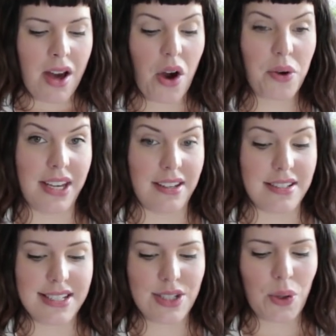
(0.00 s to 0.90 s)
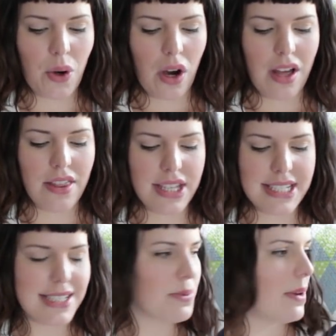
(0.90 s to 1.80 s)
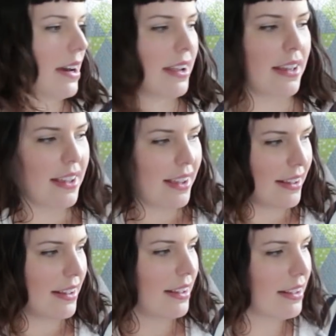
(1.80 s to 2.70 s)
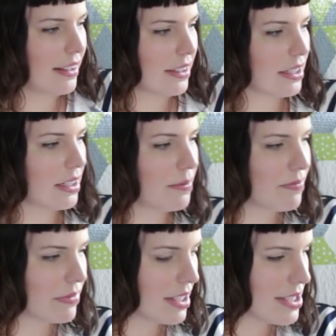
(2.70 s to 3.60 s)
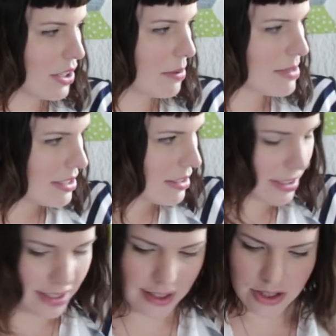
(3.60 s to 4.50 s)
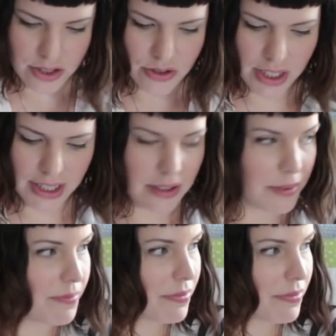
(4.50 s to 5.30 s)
Okay, so this is why, here, sorry, I'm getting all dry here.